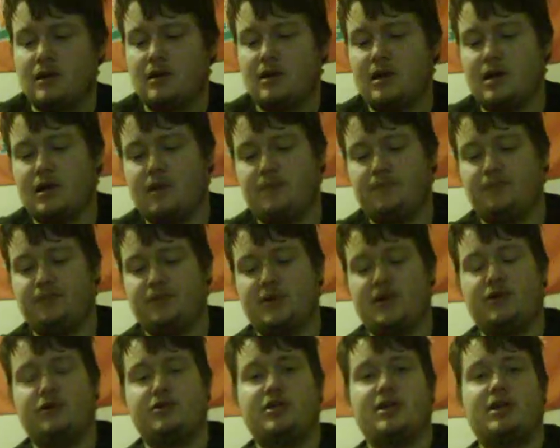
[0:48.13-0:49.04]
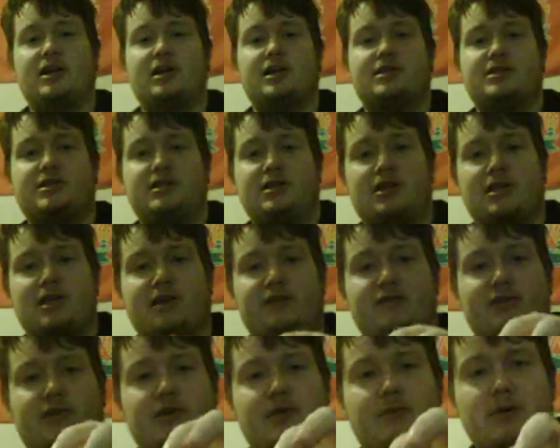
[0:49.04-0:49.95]
I know you can't see
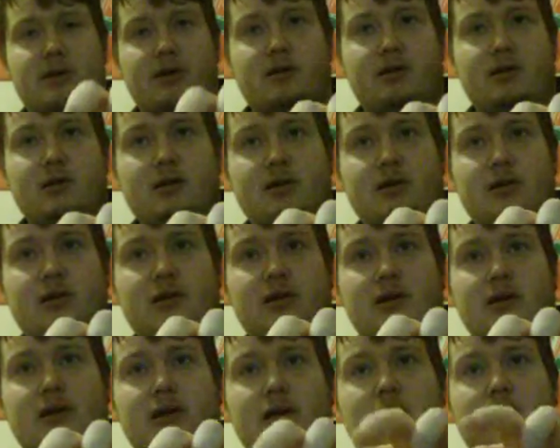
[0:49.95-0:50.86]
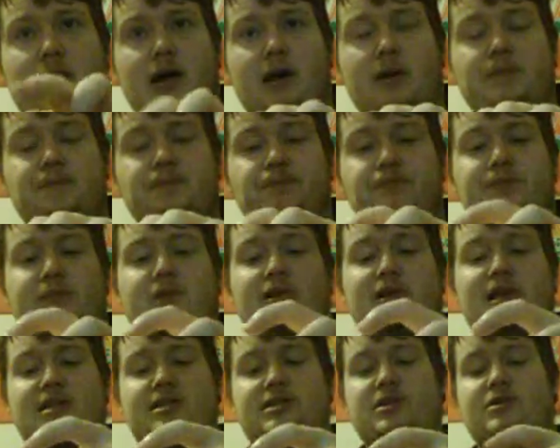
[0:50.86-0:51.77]
that very well.
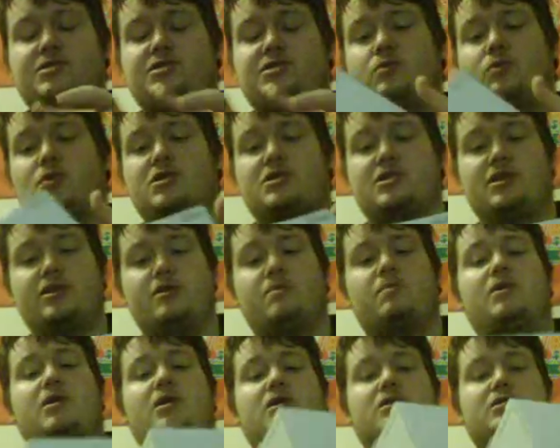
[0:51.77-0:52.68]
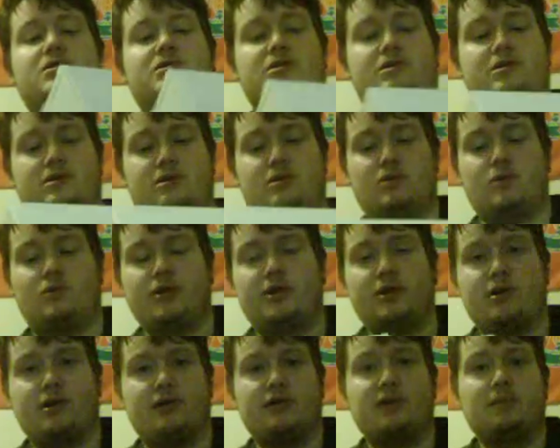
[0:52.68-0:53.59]
That tells you what's in the box. When
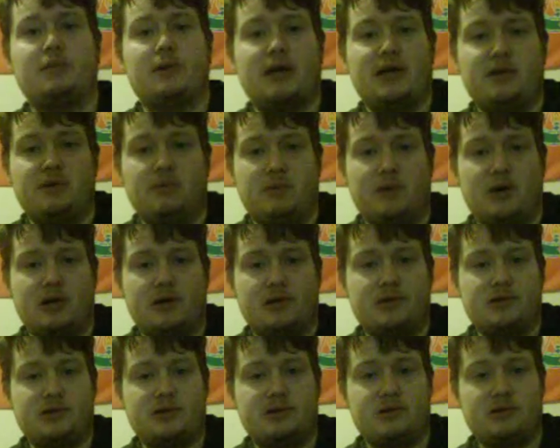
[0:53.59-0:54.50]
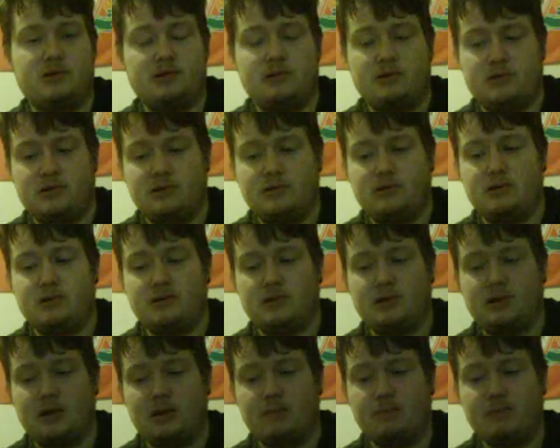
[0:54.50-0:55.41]
you're going to buy the box,
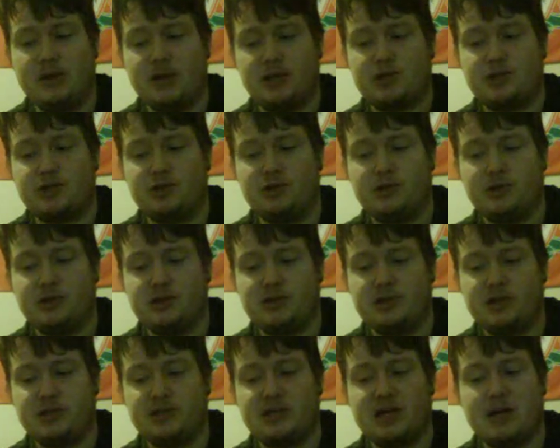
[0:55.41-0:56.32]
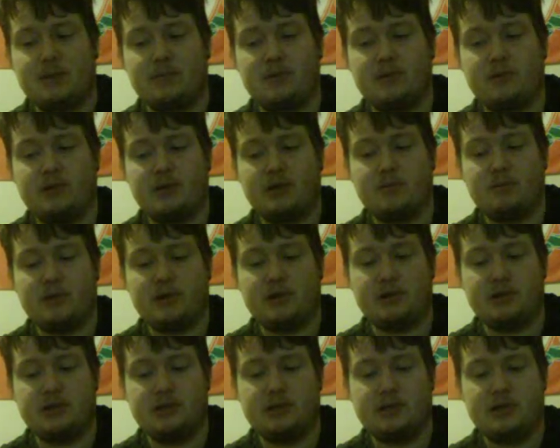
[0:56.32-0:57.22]
make sure there's an adapter in it,
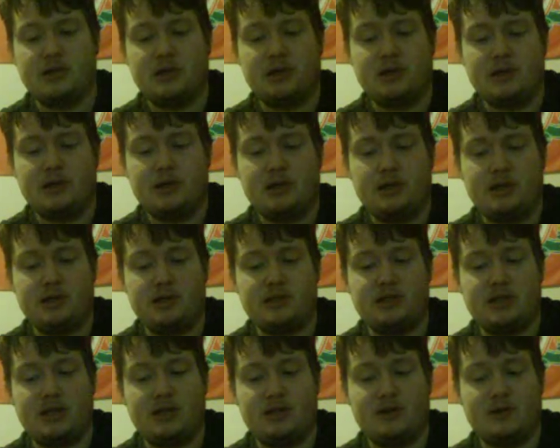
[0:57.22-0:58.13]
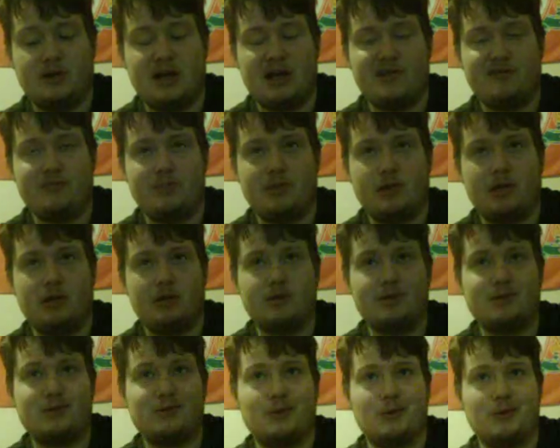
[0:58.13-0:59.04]
because Nintendo have
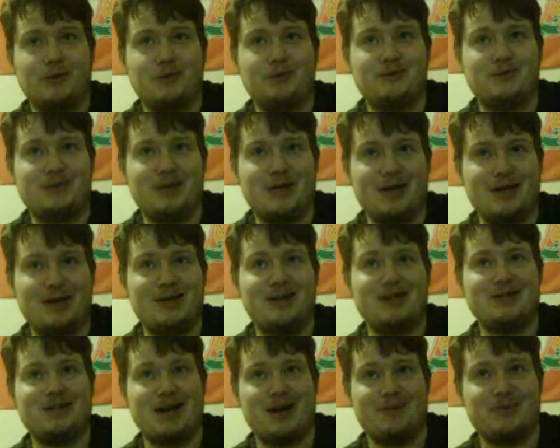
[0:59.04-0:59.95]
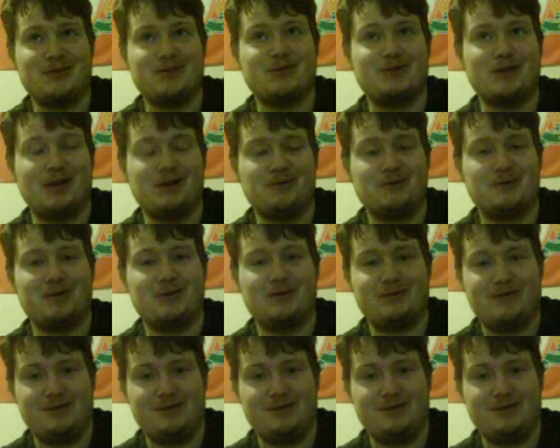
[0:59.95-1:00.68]
been sort of taking adapters out of,